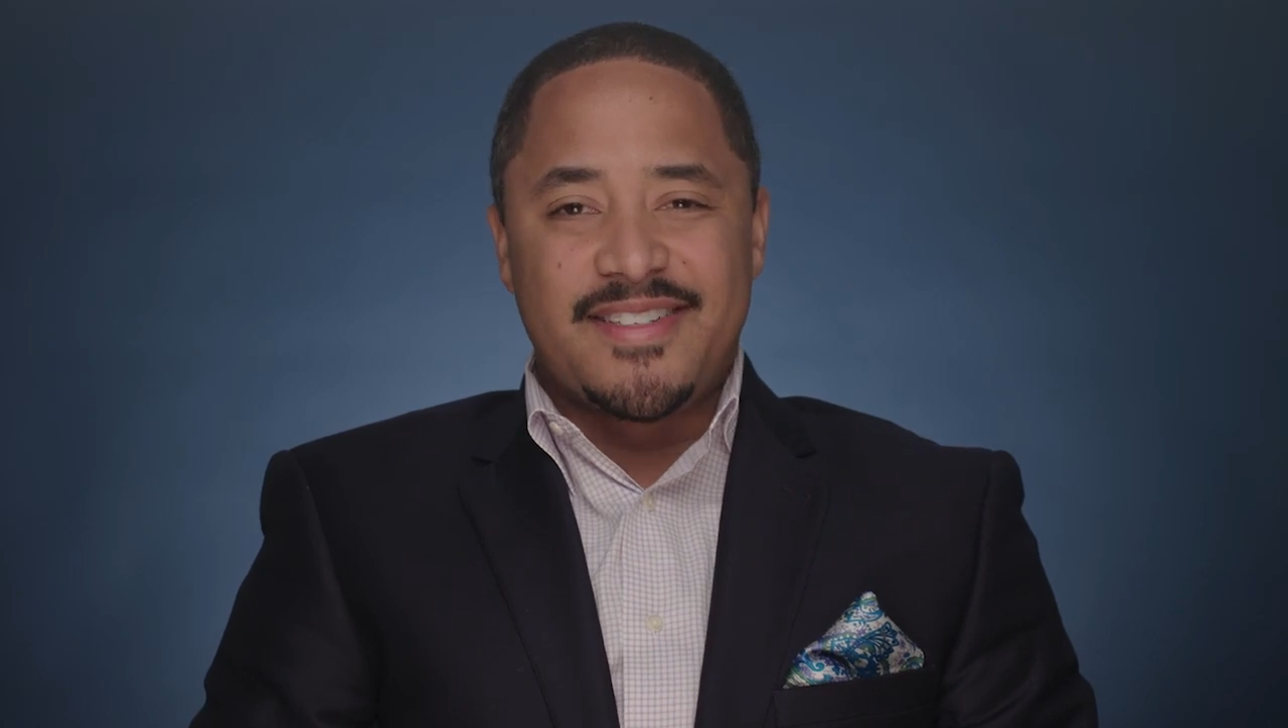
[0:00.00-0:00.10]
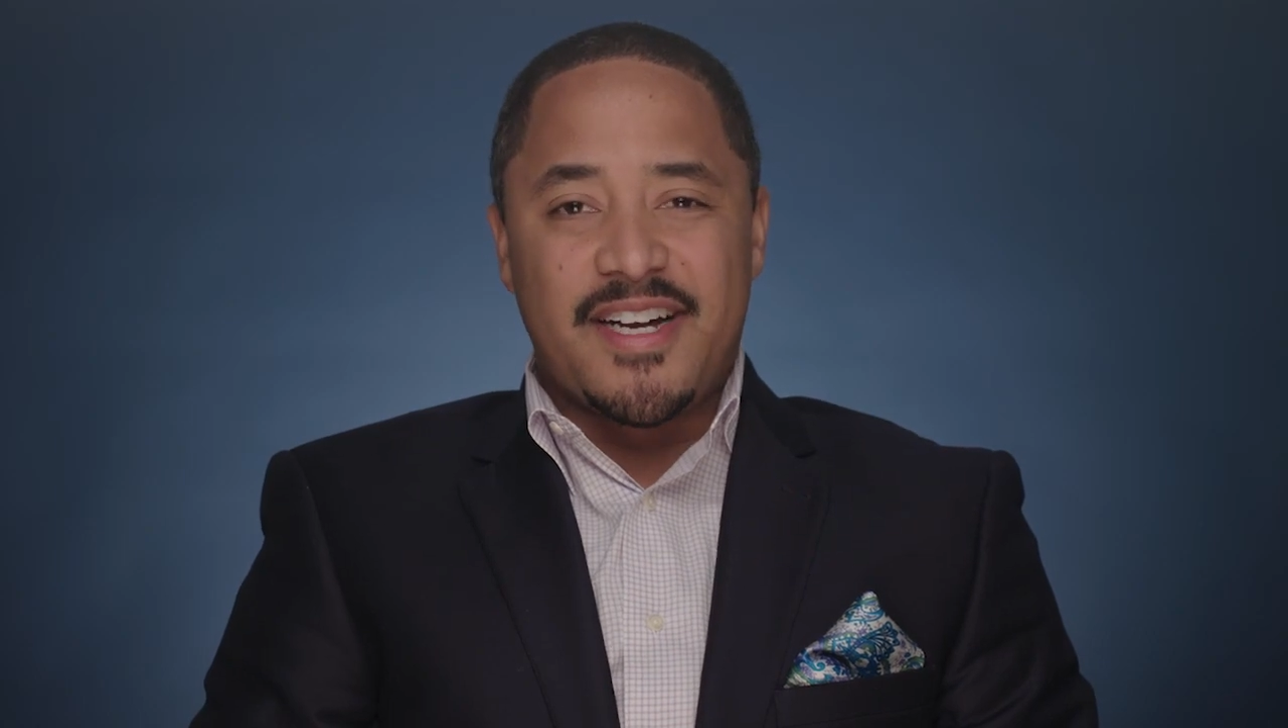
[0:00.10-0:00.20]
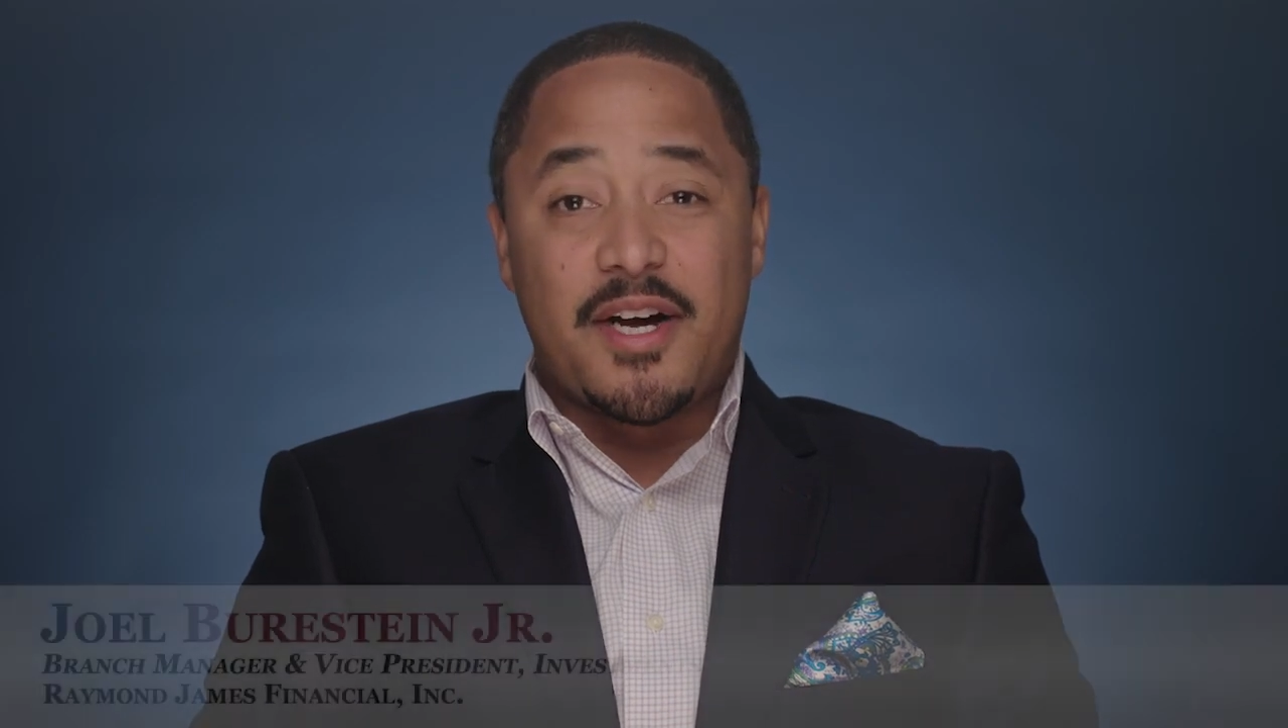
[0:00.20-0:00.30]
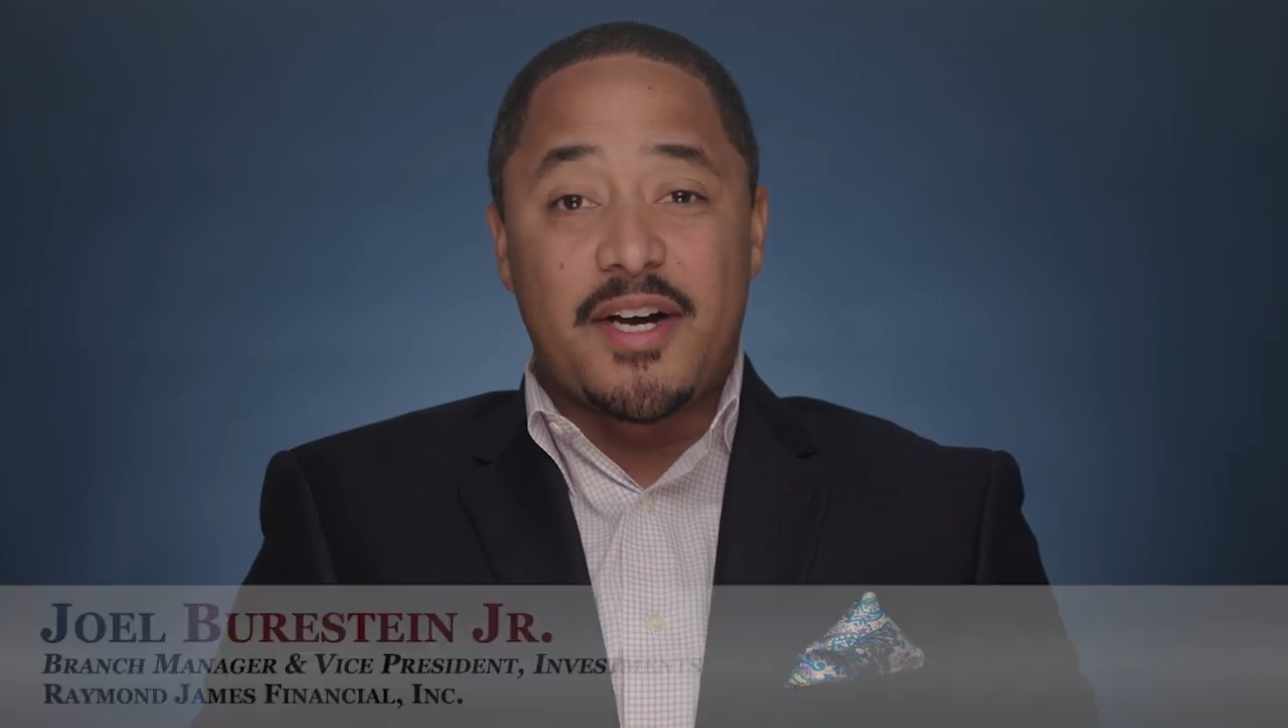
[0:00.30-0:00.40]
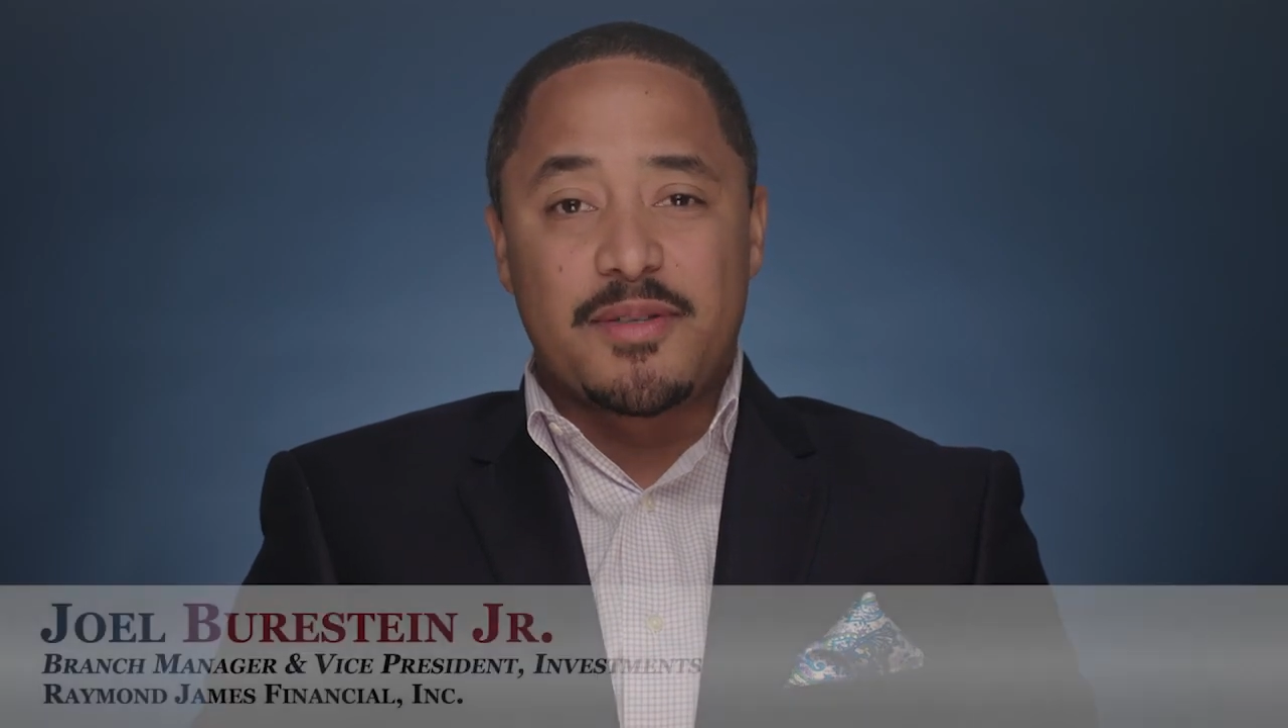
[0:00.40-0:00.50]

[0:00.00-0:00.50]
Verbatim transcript: uh, a